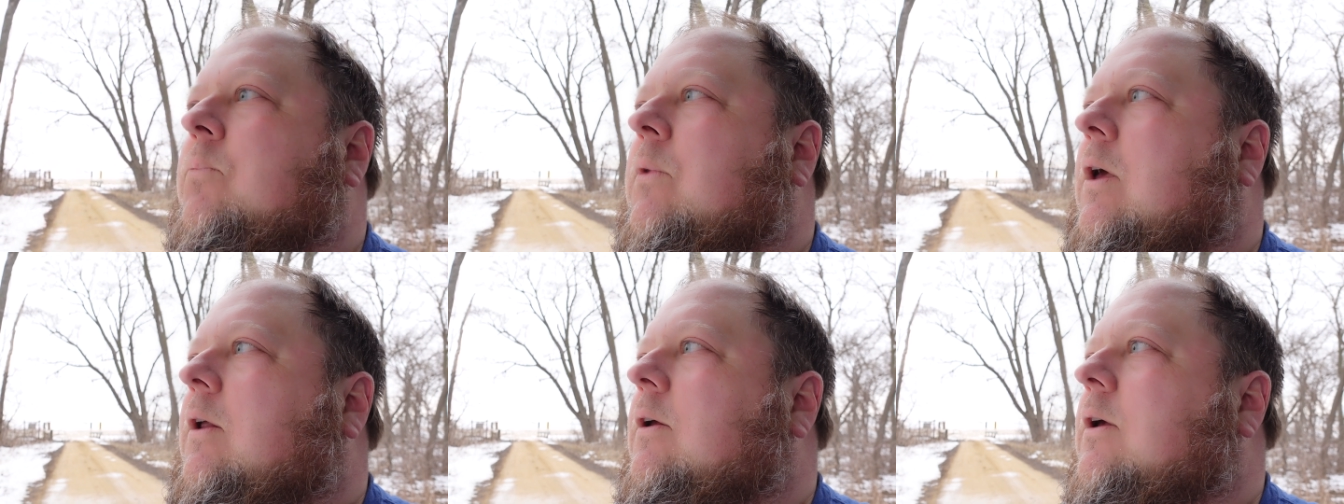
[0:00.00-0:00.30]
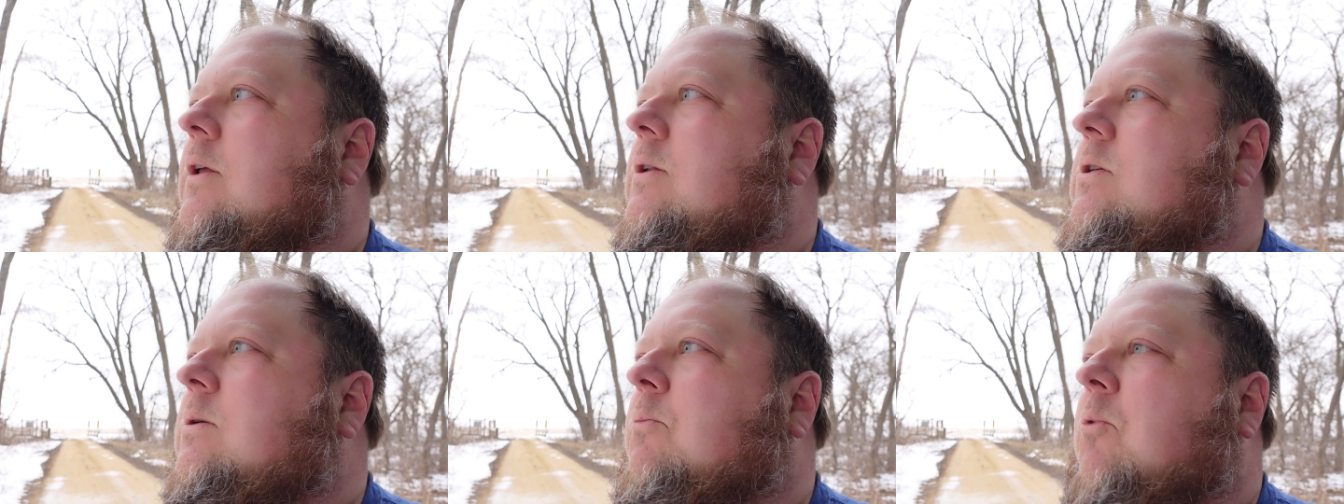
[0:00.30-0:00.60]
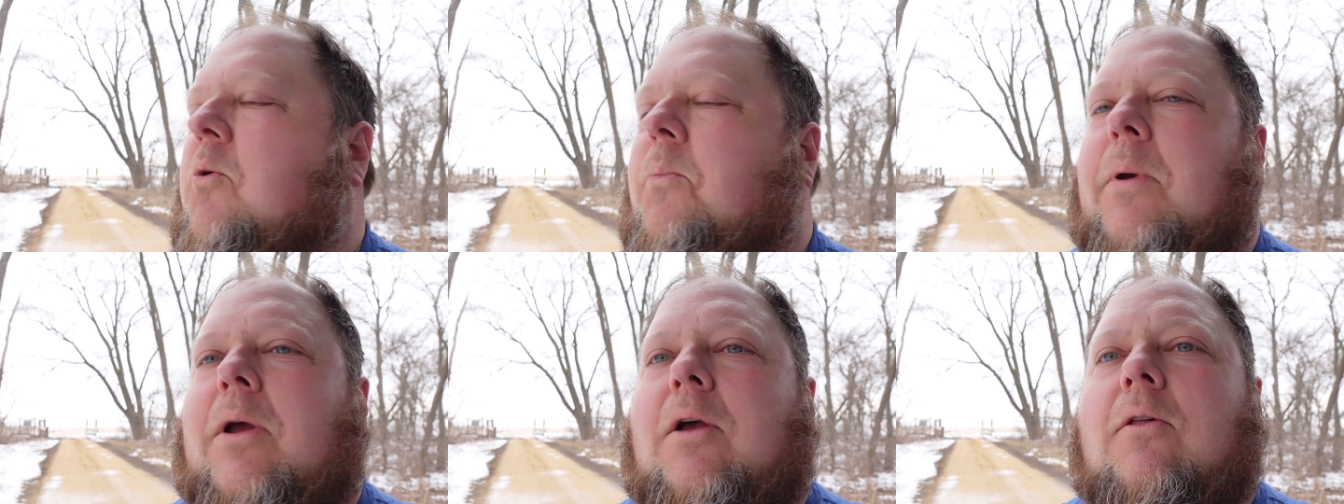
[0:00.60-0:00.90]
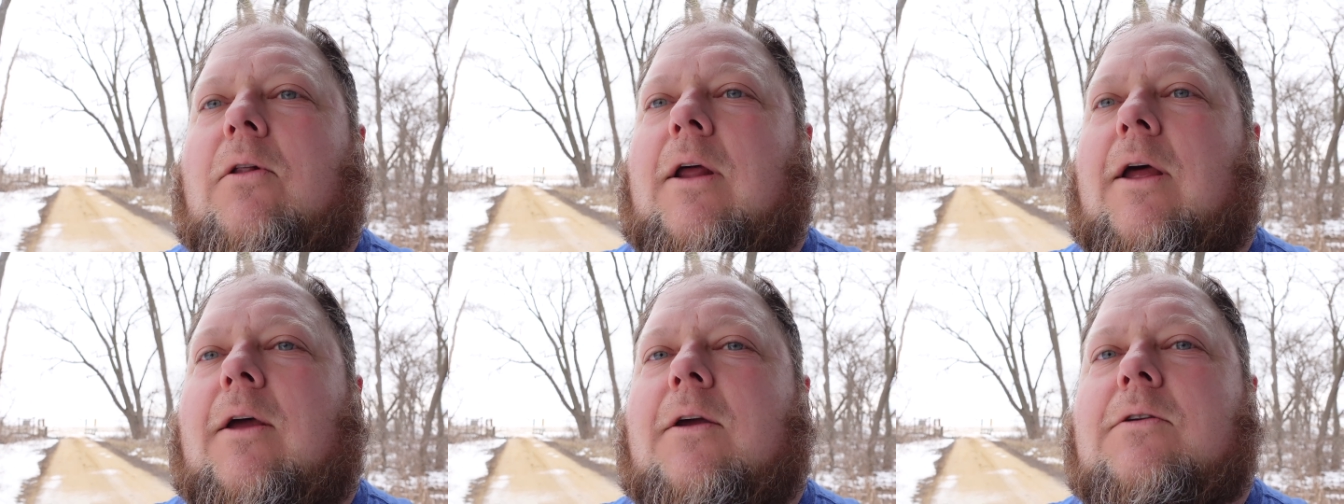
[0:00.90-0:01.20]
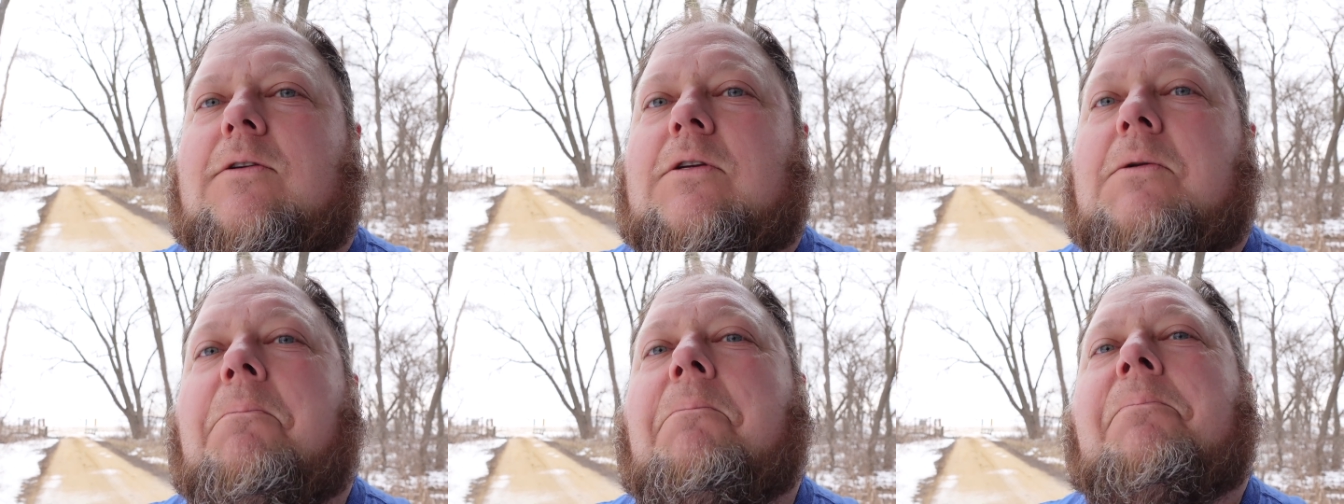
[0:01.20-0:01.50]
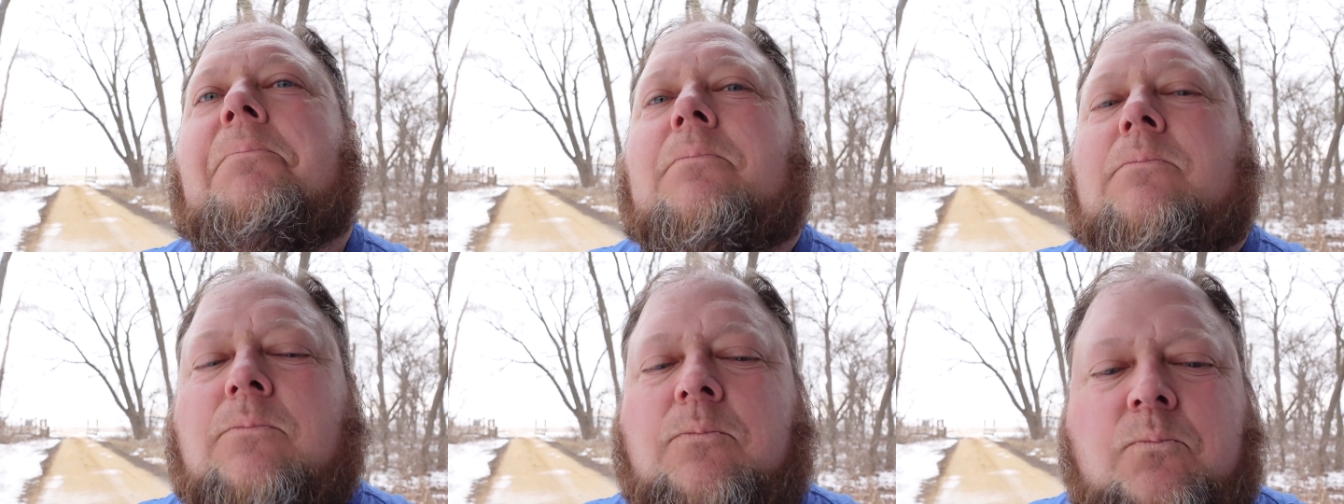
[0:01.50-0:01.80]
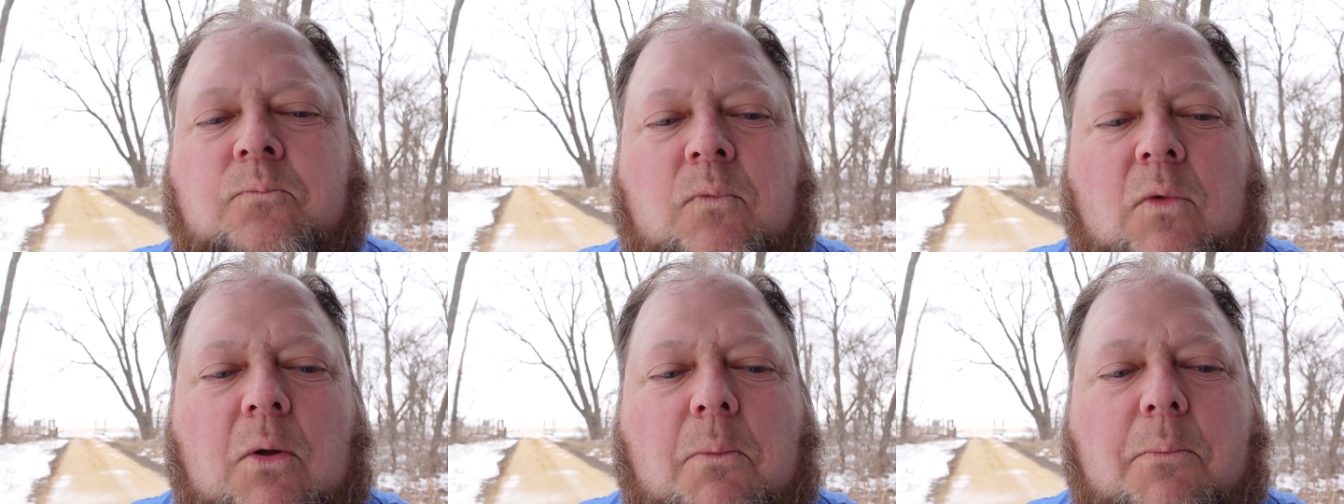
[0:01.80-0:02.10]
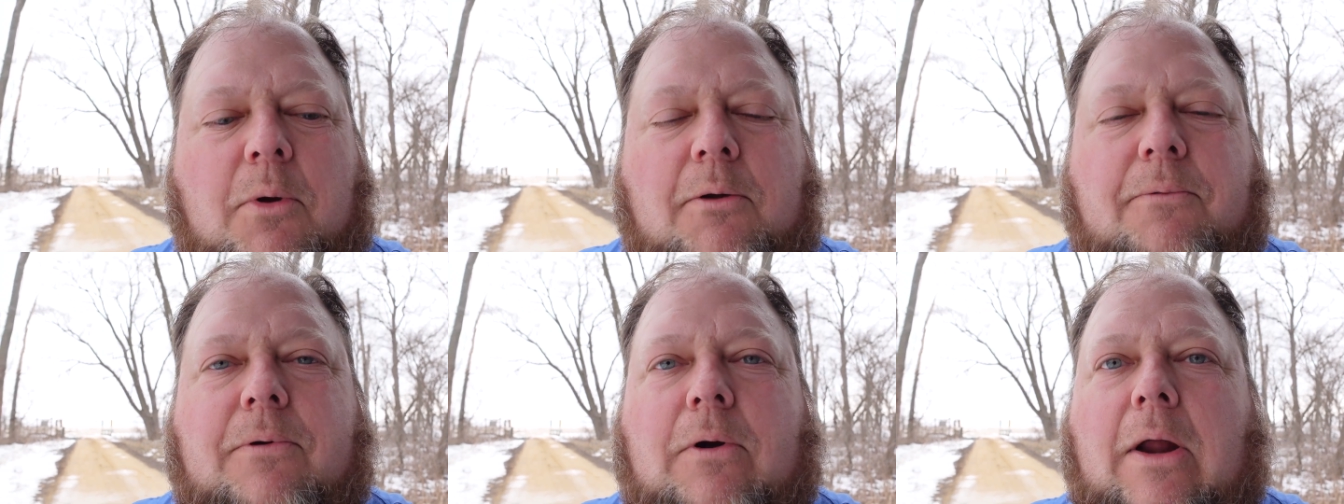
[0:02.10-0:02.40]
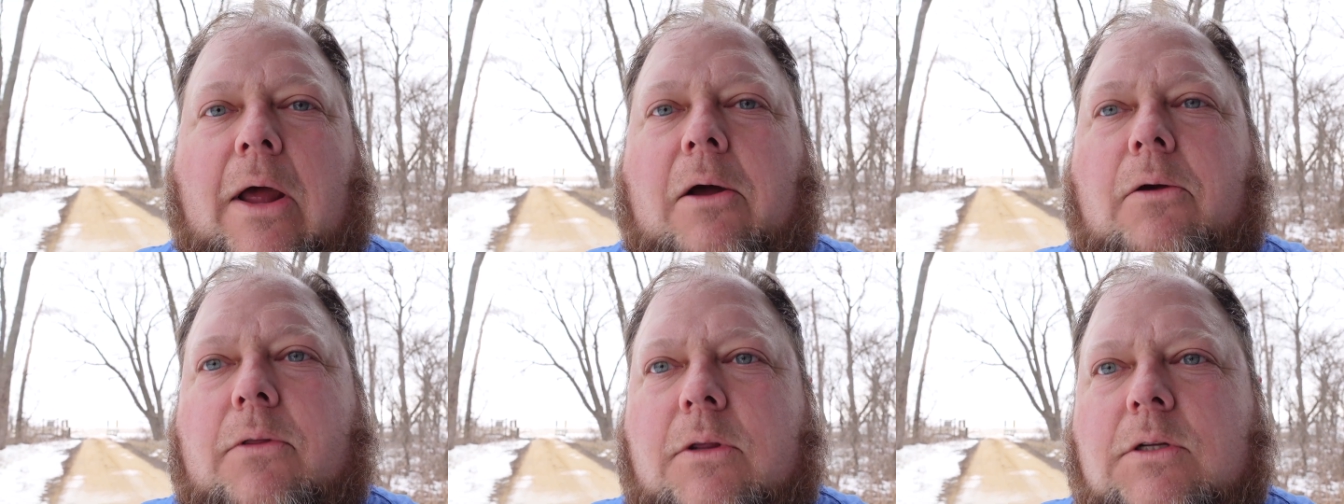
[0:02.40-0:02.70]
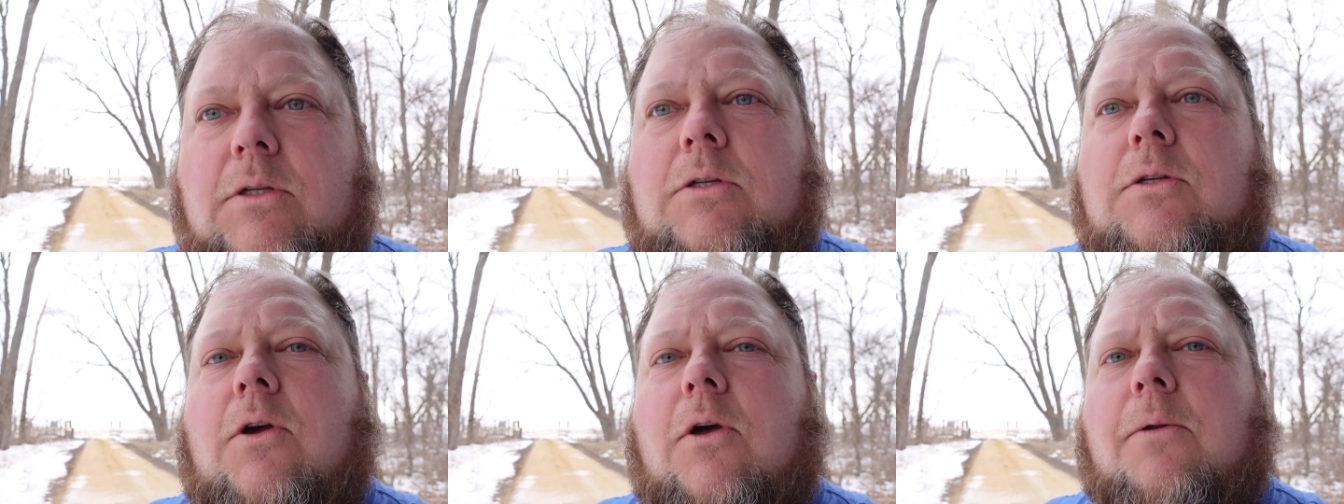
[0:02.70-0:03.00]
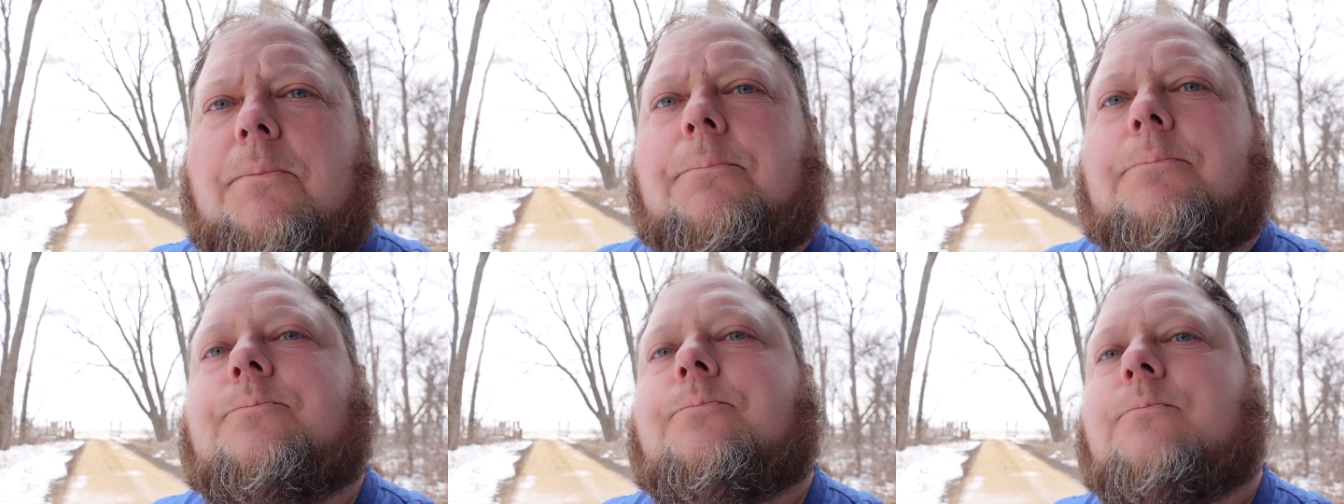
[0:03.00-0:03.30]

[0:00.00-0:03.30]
Gonna get some more pickled eggs. But for now, this is good.